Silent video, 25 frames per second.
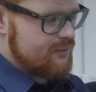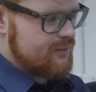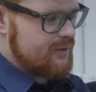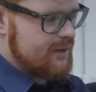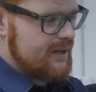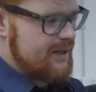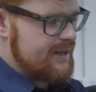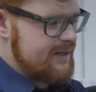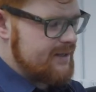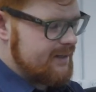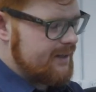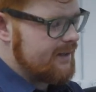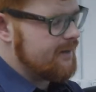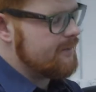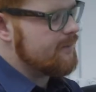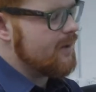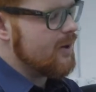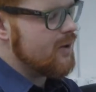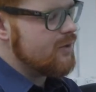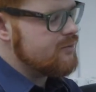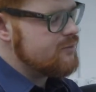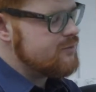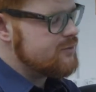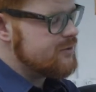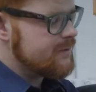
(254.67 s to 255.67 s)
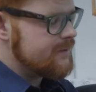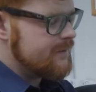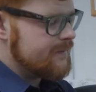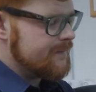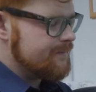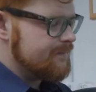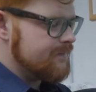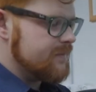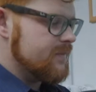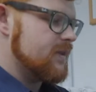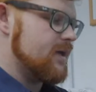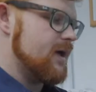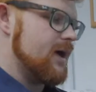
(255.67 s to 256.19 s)
cleaning mode,
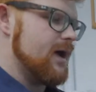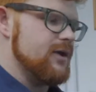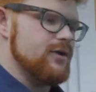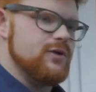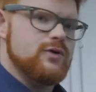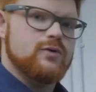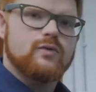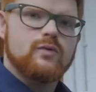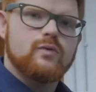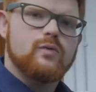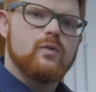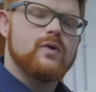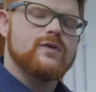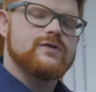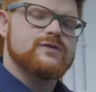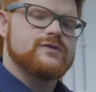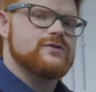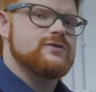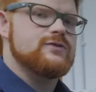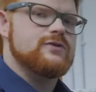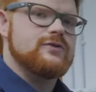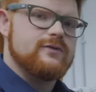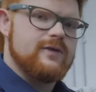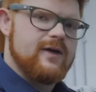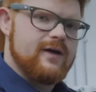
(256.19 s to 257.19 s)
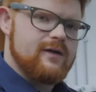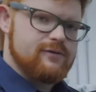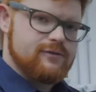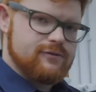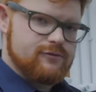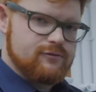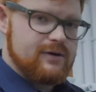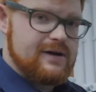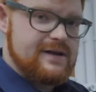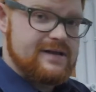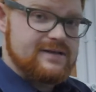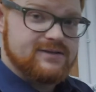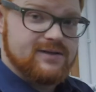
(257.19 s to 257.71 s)
you'll want to do that
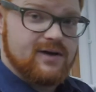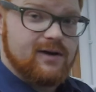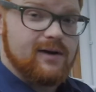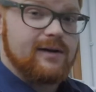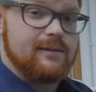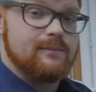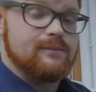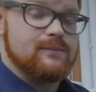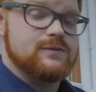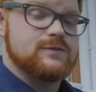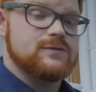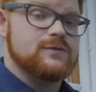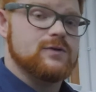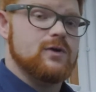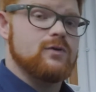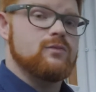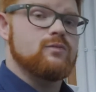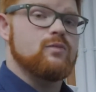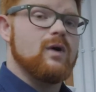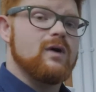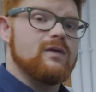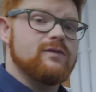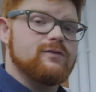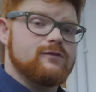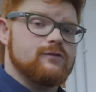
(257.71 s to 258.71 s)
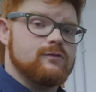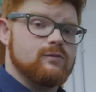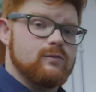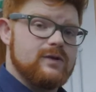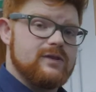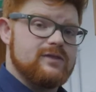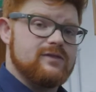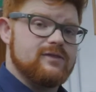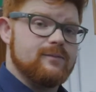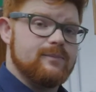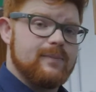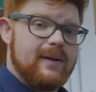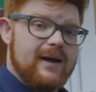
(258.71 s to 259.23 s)
3 times. So once
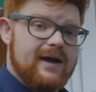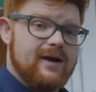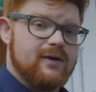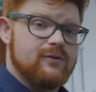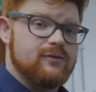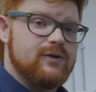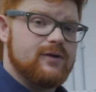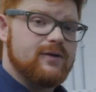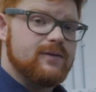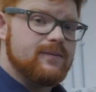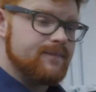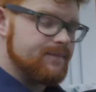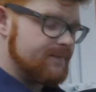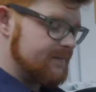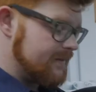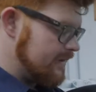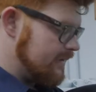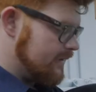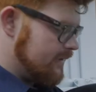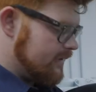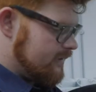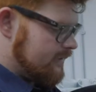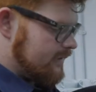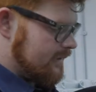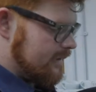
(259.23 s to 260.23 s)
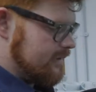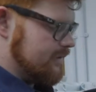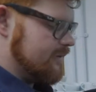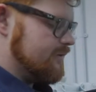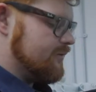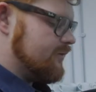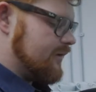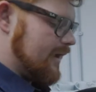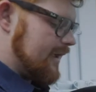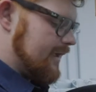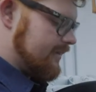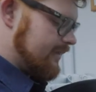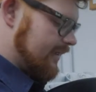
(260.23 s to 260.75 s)
with the powder, then you
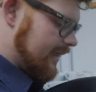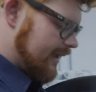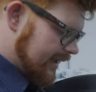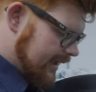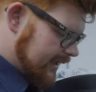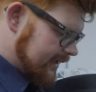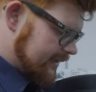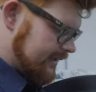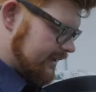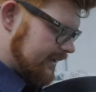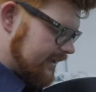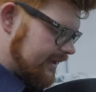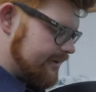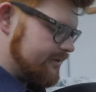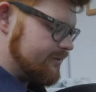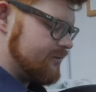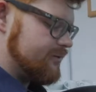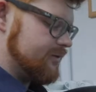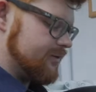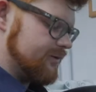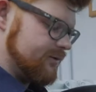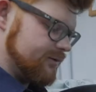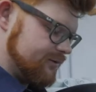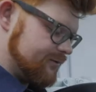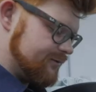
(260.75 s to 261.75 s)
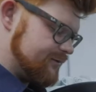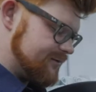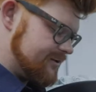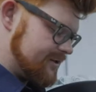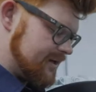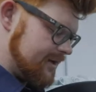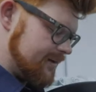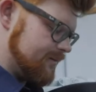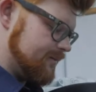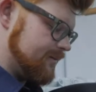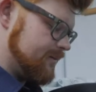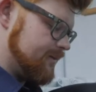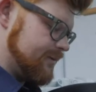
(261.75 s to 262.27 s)
take the handle out, you'll
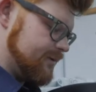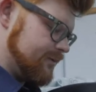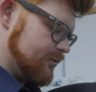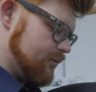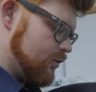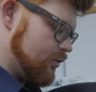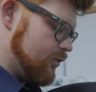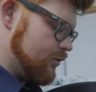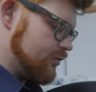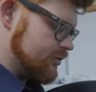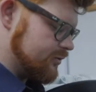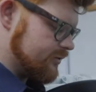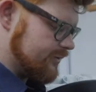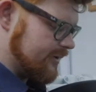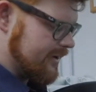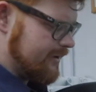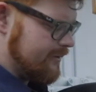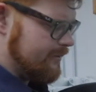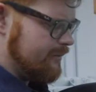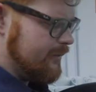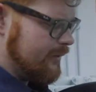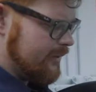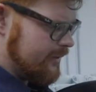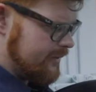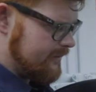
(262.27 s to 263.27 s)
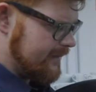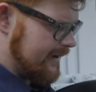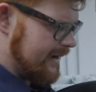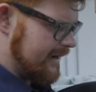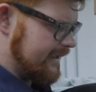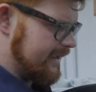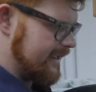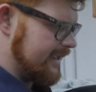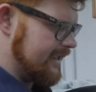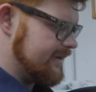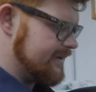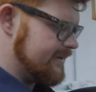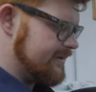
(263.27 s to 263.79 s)
tip the water out, put it
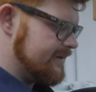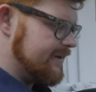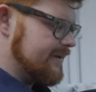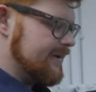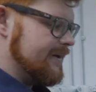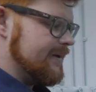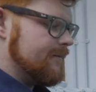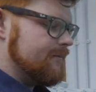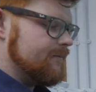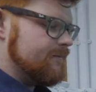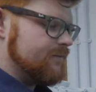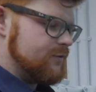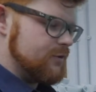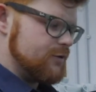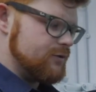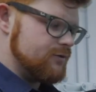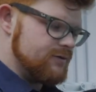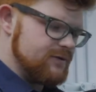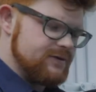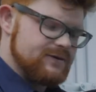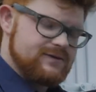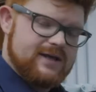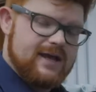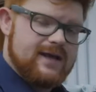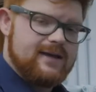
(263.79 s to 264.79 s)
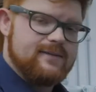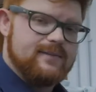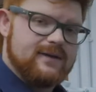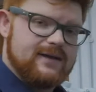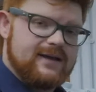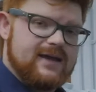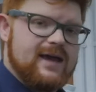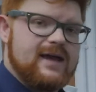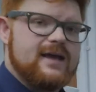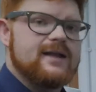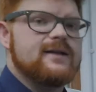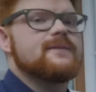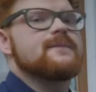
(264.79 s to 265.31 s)
back in, do the same
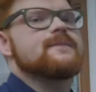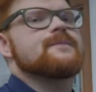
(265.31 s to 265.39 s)
again,